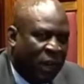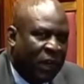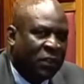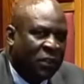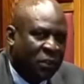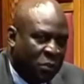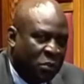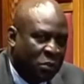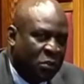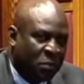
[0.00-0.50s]

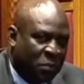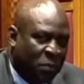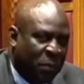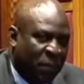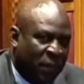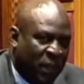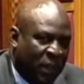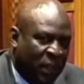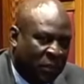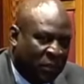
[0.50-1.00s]
Honorable Speaker,
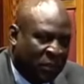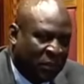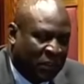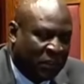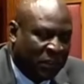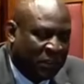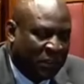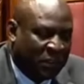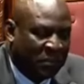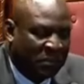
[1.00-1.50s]
I was
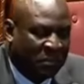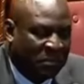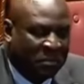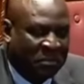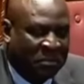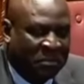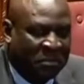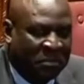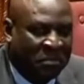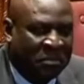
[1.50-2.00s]
saying
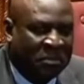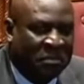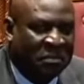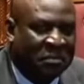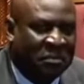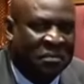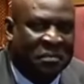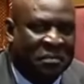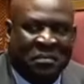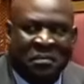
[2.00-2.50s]
you
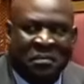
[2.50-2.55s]
must